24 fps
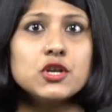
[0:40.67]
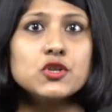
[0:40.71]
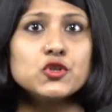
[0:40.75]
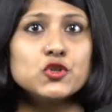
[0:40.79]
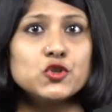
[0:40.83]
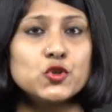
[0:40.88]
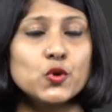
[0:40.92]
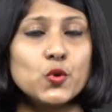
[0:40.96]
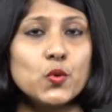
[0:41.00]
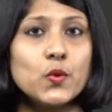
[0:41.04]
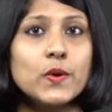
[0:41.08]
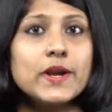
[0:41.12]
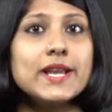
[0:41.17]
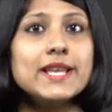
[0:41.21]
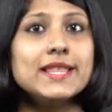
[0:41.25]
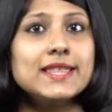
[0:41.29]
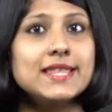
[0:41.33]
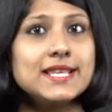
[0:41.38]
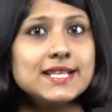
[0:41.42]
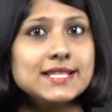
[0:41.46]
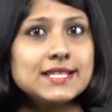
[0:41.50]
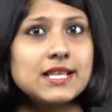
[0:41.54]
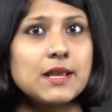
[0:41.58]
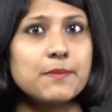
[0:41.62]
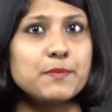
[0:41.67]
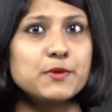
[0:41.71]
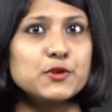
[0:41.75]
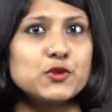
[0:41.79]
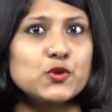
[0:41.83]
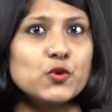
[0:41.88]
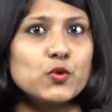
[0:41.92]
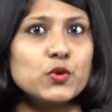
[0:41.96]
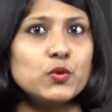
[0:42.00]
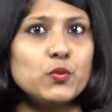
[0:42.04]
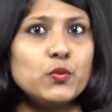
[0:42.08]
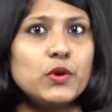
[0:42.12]
So, in this
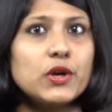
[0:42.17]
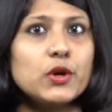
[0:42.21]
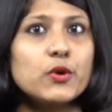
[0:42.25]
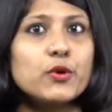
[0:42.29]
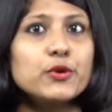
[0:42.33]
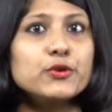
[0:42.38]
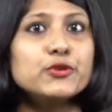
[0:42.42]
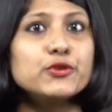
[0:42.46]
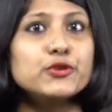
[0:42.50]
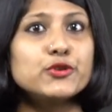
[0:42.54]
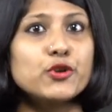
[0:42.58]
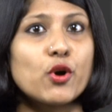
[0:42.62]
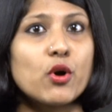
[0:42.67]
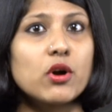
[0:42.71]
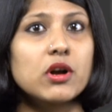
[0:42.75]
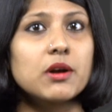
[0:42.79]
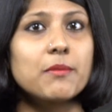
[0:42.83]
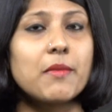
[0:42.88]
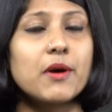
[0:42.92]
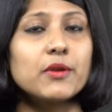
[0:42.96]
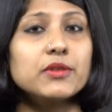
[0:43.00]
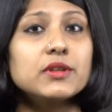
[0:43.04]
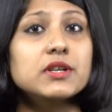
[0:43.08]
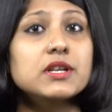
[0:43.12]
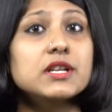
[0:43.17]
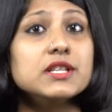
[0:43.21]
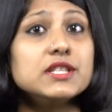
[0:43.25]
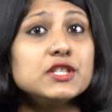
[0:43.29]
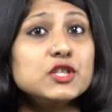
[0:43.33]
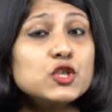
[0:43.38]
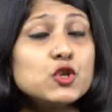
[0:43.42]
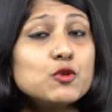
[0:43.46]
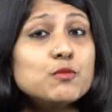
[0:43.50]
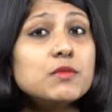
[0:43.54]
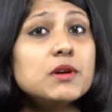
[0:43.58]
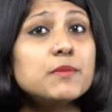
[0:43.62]
episode, we are going to talk about the
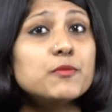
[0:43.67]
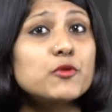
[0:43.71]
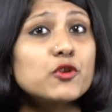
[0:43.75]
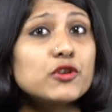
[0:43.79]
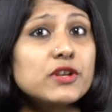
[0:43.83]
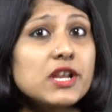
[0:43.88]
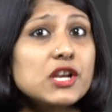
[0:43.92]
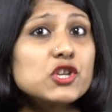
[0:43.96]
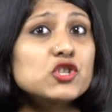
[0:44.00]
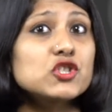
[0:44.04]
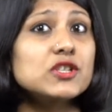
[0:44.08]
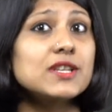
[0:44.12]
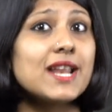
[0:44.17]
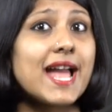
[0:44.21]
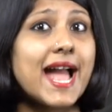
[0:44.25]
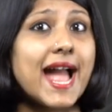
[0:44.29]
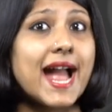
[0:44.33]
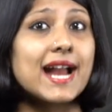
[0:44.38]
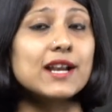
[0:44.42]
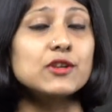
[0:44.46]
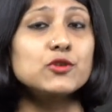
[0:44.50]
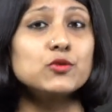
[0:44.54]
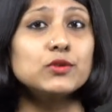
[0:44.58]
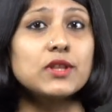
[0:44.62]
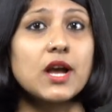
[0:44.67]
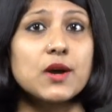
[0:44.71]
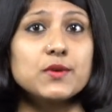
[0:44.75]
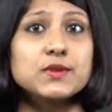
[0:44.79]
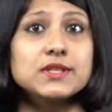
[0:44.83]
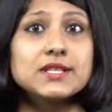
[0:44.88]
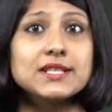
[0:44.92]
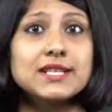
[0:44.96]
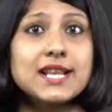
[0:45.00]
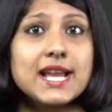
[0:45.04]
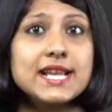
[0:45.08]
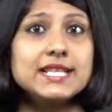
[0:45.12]
Consumer Protection Act
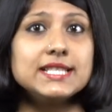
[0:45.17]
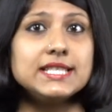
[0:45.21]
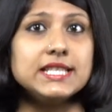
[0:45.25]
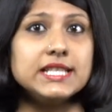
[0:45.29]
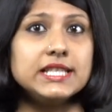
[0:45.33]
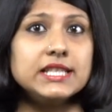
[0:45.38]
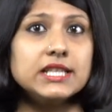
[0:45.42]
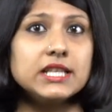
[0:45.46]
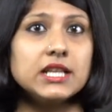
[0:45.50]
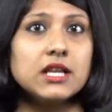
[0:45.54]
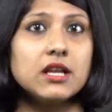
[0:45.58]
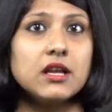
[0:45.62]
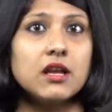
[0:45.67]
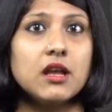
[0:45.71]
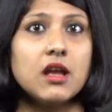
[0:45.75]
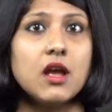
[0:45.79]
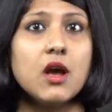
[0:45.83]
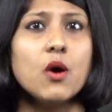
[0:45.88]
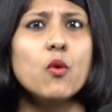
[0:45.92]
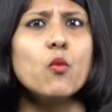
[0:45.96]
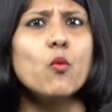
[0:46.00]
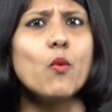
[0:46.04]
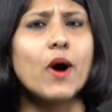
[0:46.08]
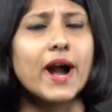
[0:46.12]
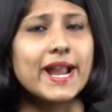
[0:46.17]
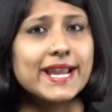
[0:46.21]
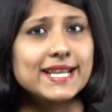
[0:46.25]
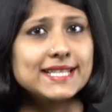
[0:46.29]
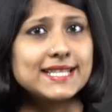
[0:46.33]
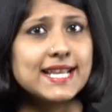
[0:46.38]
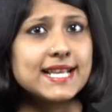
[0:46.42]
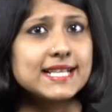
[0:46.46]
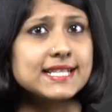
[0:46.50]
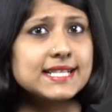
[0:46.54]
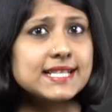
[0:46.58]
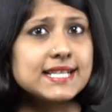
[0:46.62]
2019. Why
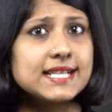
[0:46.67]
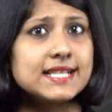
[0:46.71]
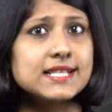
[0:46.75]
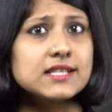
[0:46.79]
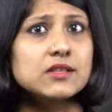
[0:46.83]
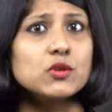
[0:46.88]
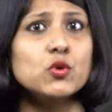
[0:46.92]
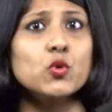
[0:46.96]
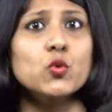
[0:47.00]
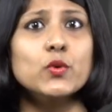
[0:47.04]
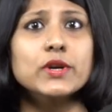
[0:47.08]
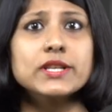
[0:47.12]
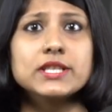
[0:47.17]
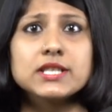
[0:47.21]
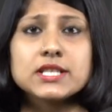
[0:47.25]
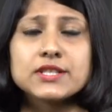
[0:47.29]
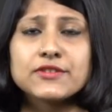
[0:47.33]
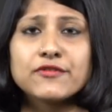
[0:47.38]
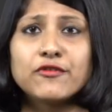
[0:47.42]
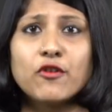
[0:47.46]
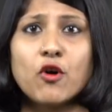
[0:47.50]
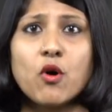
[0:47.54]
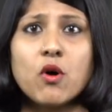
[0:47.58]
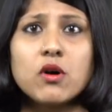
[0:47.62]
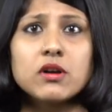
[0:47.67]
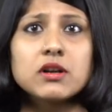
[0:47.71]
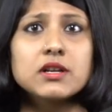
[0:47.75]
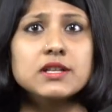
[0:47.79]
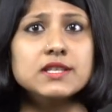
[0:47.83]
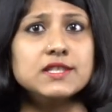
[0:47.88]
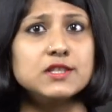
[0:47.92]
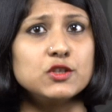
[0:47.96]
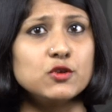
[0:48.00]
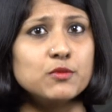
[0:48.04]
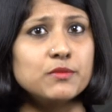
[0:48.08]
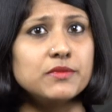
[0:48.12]
it exists, who it is for,
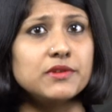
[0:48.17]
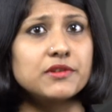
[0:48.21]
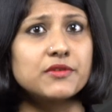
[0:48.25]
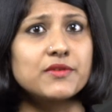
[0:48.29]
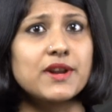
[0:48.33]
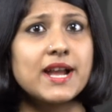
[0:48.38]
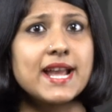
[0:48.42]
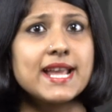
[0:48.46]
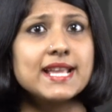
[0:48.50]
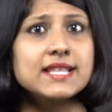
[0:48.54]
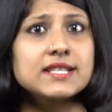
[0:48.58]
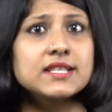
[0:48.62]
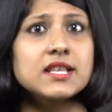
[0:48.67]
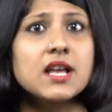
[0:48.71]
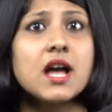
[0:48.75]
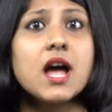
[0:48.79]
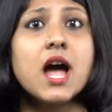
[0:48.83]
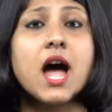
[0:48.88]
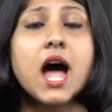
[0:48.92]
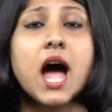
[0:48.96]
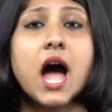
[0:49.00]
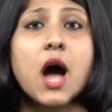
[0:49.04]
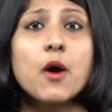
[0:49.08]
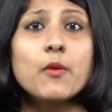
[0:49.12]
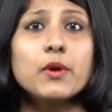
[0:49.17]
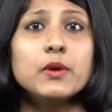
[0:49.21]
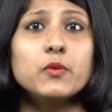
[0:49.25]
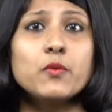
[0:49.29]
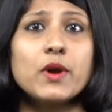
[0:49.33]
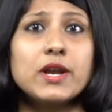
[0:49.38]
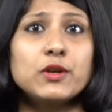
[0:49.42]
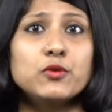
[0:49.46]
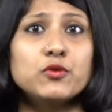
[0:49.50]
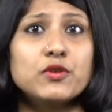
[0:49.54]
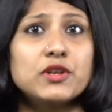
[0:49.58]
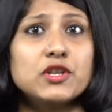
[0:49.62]
consumer rights, how and
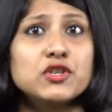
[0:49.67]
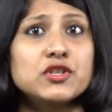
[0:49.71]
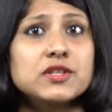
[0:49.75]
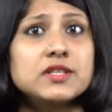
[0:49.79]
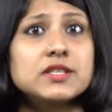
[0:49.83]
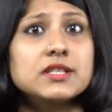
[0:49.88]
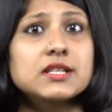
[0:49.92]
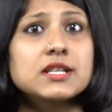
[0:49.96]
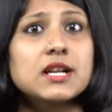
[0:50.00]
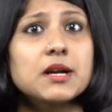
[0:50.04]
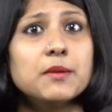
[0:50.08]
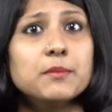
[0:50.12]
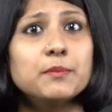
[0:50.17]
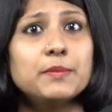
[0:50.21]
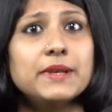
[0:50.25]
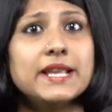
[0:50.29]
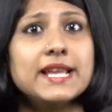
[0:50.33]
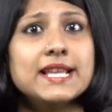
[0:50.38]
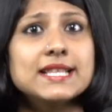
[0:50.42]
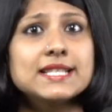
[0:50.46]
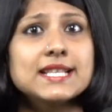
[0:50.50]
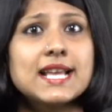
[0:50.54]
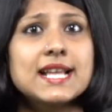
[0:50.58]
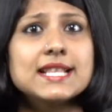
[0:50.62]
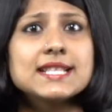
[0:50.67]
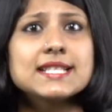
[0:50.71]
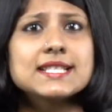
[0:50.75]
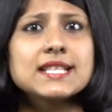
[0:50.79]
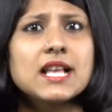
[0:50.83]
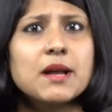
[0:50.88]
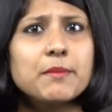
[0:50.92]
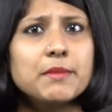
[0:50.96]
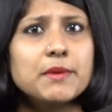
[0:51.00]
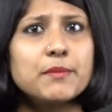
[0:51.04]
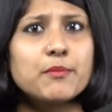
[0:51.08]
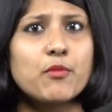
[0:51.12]
where to register complaints, and
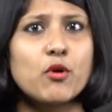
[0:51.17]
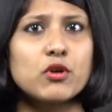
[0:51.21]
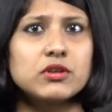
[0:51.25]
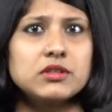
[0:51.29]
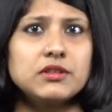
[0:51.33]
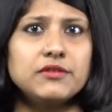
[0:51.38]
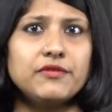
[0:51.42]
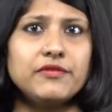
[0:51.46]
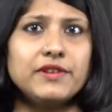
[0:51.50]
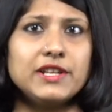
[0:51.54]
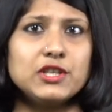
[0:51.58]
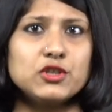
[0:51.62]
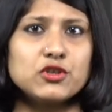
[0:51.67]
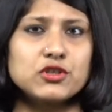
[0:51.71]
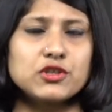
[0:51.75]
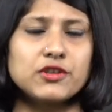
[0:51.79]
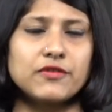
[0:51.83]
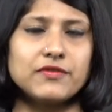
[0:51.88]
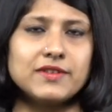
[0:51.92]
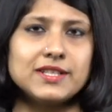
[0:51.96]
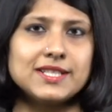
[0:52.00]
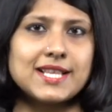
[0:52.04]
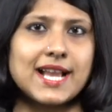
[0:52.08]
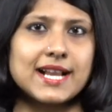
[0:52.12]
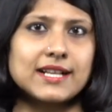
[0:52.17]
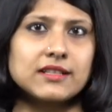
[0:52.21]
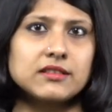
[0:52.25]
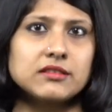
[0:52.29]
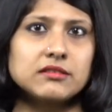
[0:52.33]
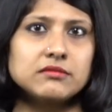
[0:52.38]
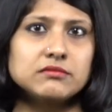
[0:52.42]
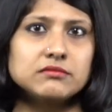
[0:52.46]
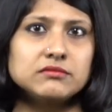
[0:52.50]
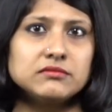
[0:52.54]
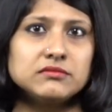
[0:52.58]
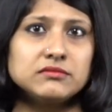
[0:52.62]
some important features of this act.